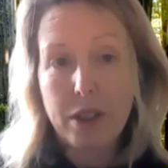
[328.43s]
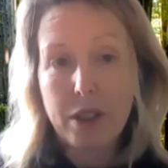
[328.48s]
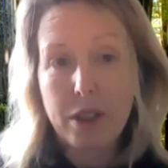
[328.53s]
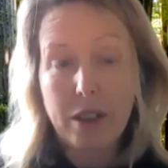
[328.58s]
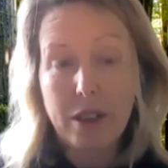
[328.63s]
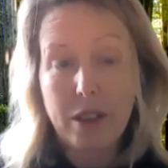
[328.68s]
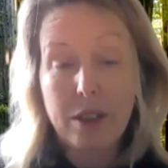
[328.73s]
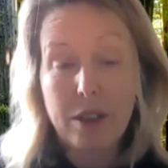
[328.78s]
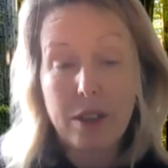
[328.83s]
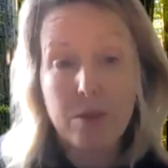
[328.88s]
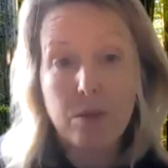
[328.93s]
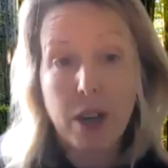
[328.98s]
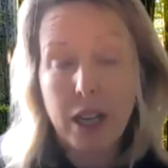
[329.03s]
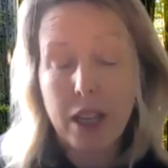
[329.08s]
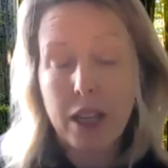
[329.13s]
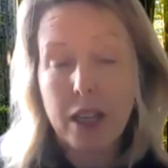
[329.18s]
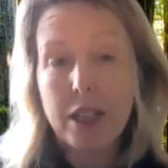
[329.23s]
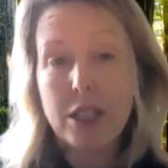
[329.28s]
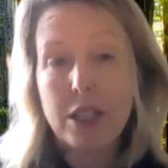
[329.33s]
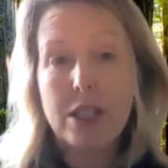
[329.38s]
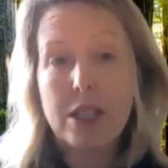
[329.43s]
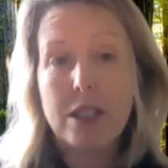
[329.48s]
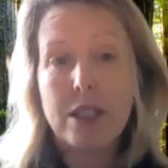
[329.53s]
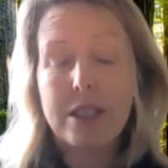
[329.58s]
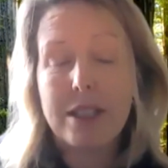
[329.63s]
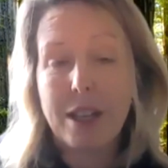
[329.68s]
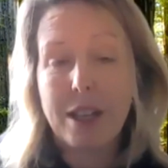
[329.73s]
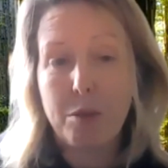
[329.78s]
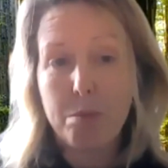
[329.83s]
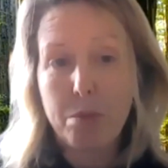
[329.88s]
You need
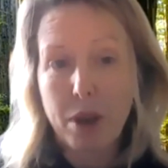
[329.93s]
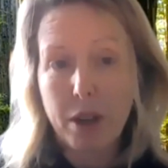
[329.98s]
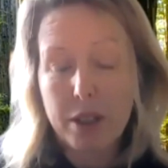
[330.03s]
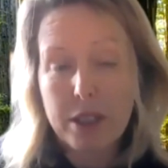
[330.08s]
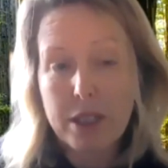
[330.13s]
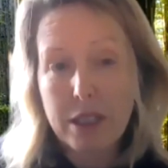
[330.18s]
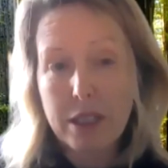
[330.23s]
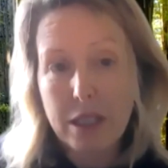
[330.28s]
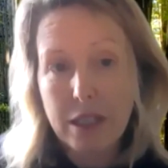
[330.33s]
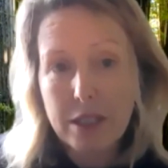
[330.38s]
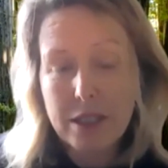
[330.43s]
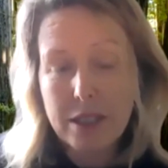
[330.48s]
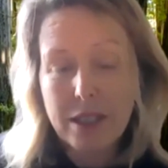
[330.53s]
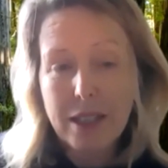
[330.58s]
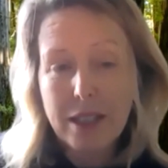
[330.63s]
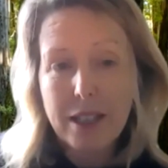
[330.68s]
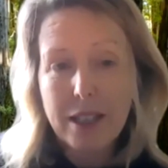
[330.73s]
regulations and policies